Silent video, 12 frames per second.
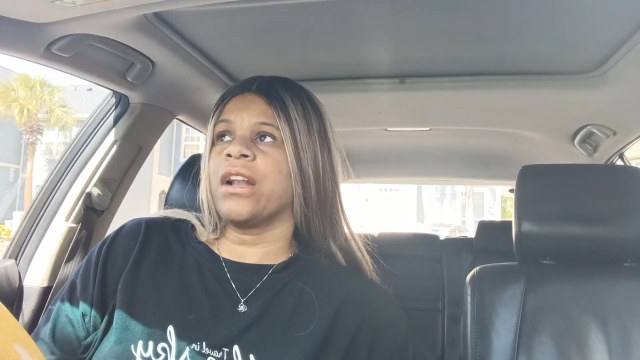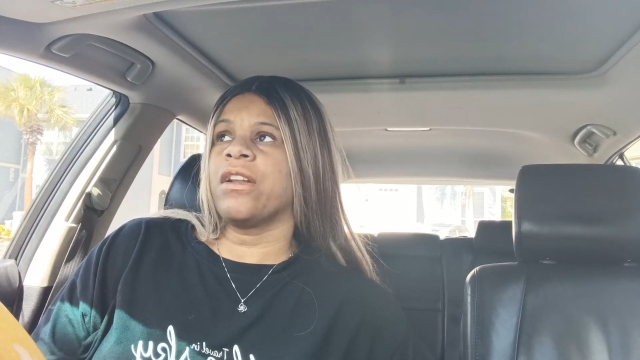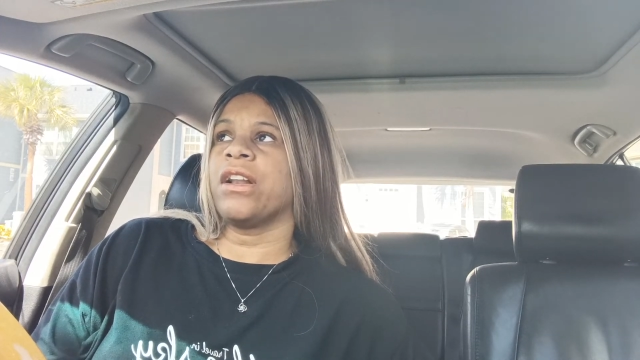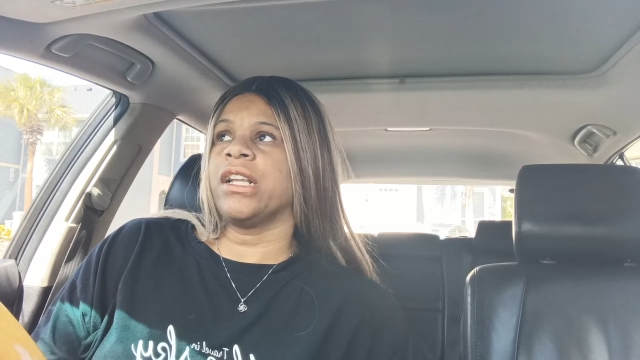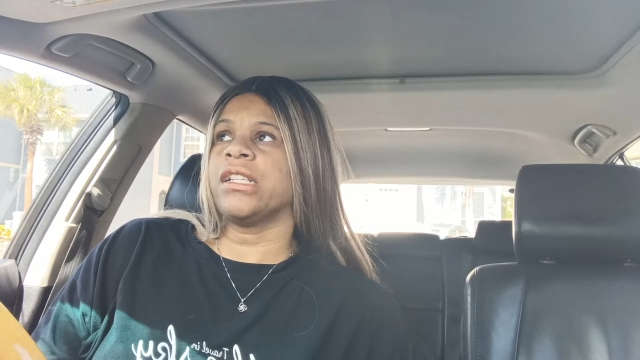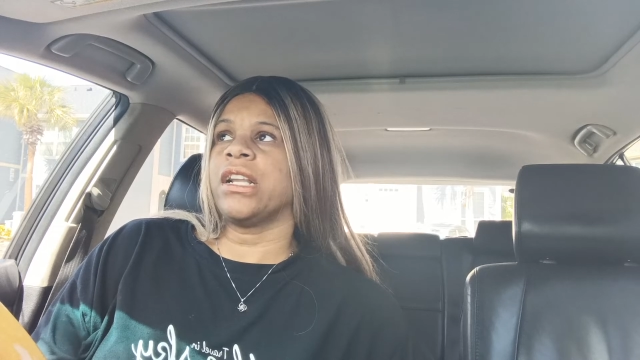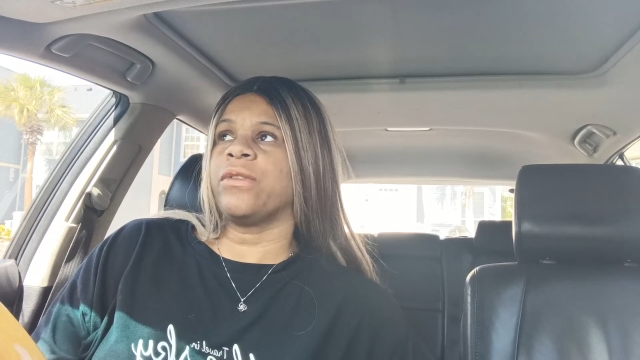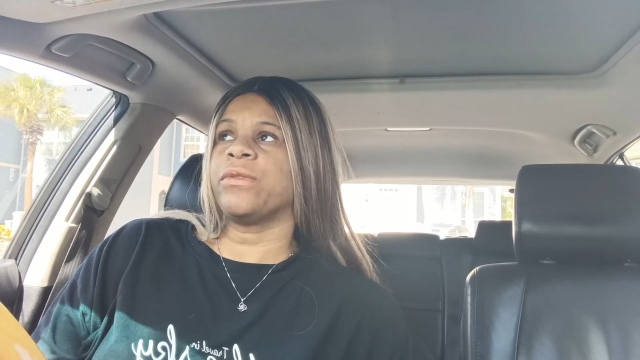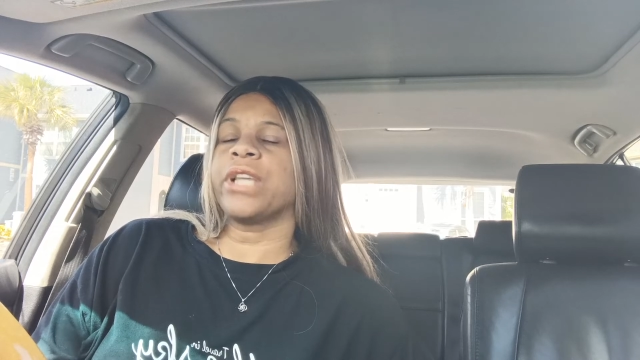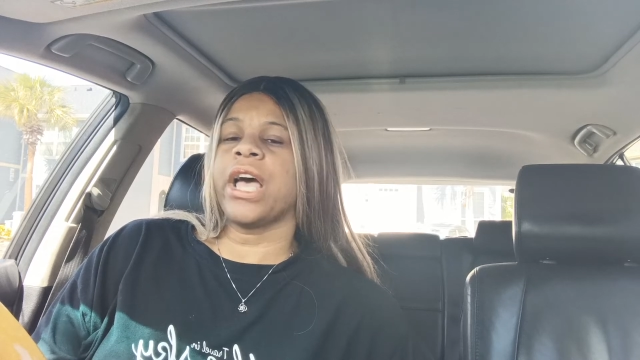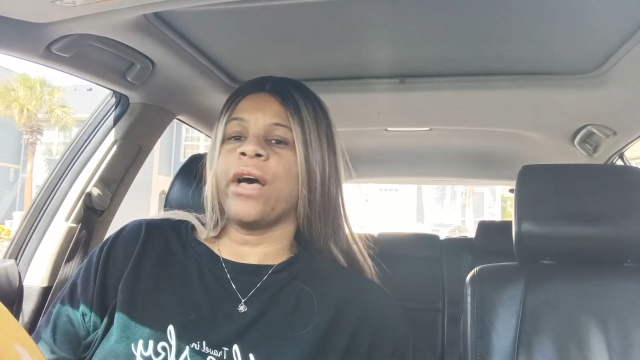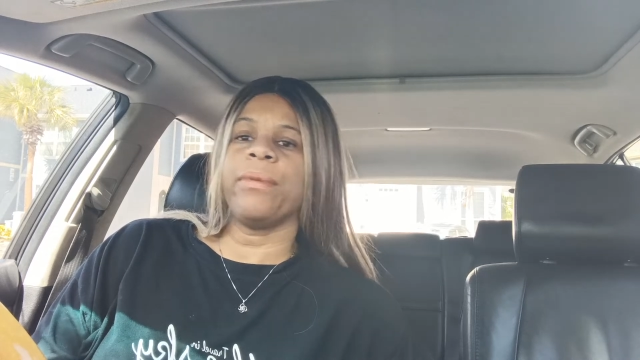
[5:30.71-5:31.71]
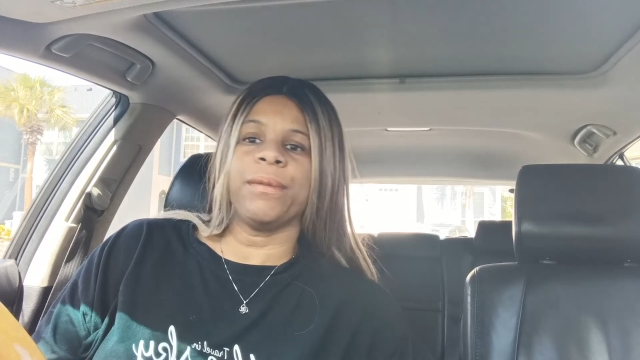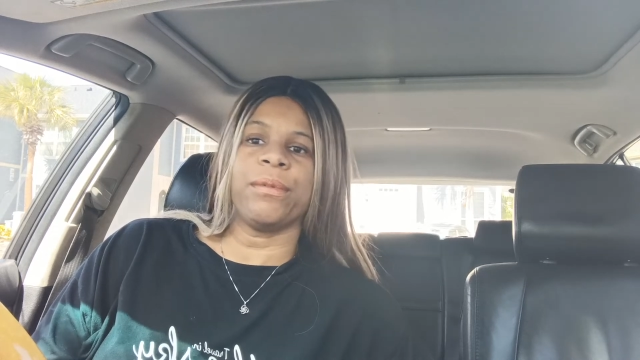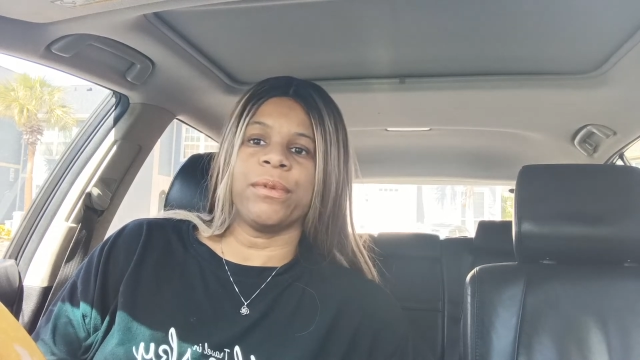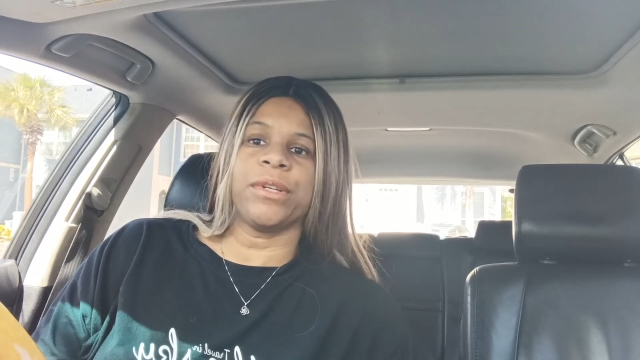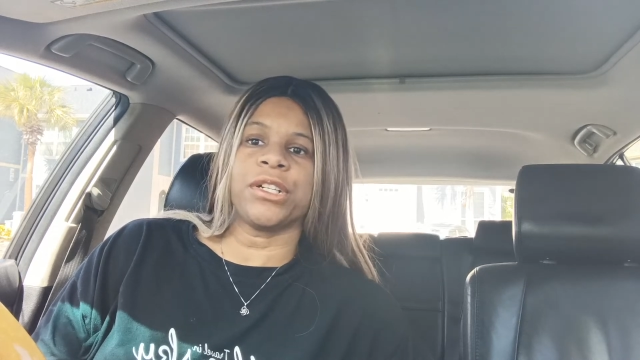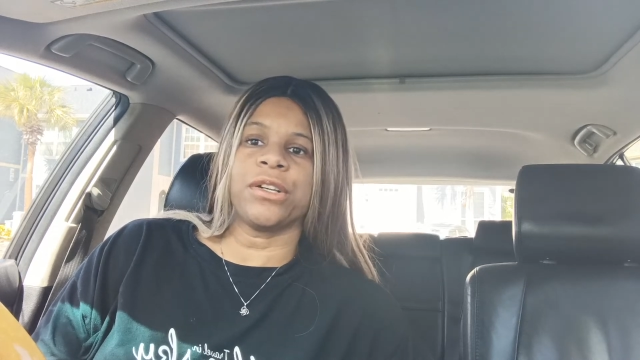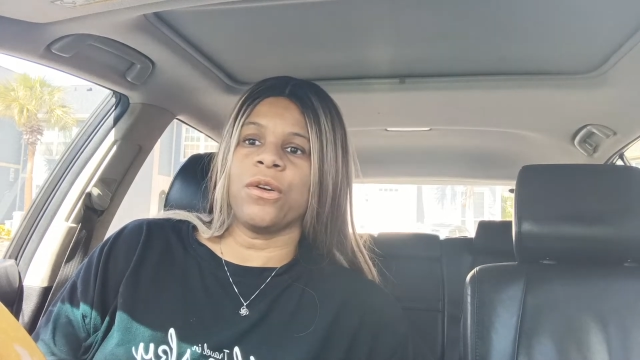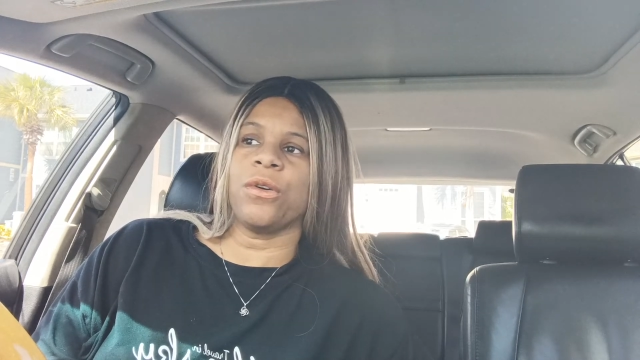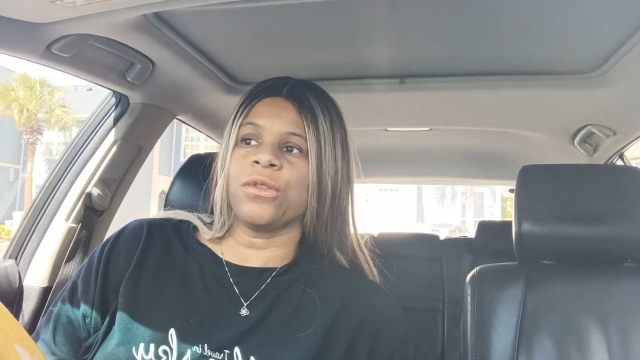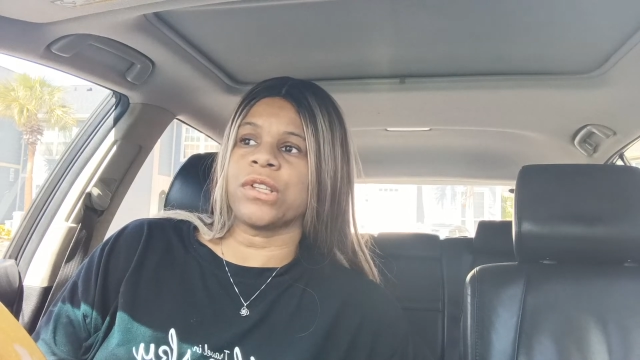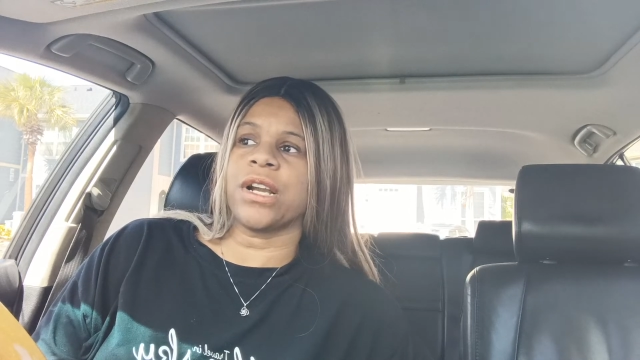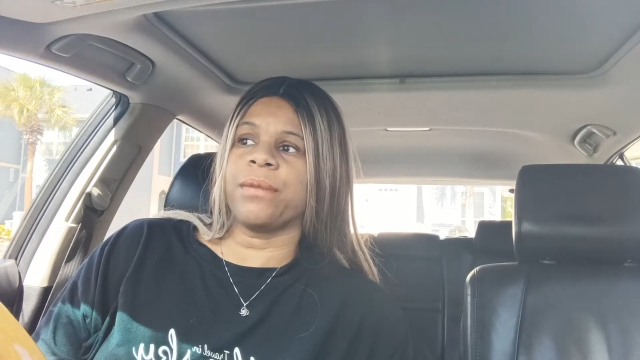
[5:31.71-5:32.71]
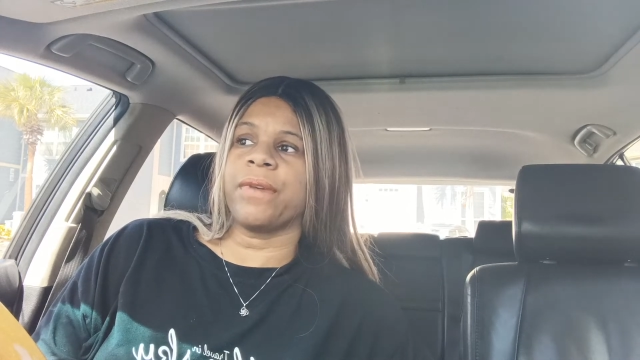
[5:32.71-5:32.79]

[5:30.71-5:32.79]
they say don't tell people what your goals are,